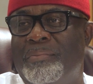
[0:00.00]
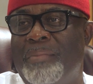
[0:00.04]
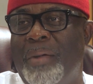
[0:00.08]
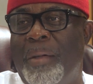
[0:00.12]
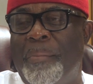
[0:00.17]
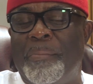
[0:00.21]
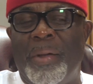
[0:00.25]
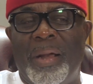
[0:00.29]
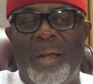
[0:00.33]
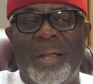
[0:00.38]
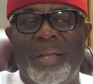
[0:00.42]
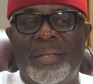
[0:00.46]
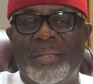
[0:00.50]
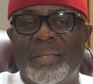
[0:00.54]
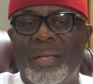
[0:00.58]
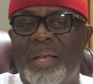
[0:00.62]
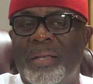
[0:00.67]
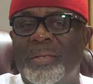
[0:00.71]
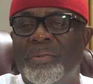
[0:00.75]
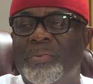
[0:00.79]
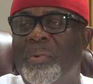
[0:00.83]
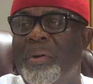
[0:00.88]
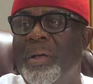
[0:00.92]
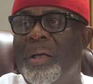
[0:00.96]
My parents'
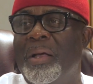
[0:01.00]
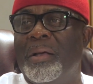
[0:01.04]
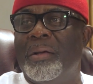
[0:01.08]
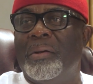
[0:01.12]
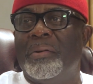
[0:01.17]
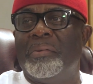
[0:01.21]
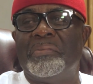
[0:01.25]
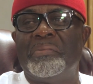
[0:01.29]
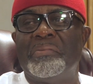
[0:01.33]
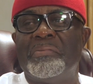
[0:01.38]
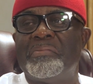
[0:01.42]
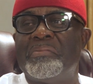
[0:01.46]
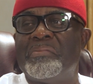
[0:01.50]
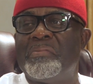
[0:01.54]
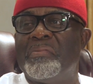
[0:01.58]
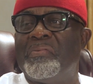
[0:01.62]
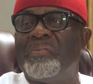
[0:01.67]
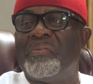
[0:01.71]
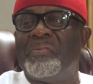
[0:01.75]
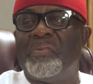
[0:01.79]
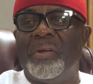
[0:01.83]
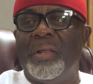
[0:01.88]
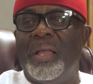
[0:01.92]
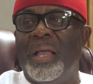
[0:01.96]
hands were
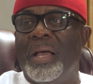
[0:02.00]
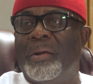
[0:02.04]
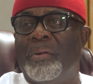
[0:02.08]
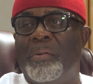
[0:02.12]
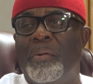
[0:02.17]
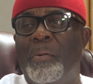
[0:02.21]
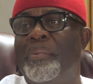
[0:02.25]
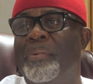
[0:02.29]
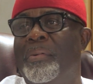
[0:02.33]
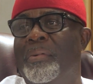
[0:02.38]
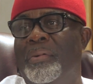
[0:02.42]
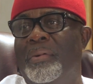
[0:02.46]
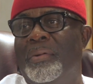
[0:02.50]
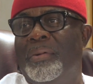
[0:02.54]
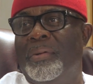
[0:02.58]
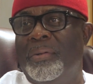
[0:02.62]
free and open.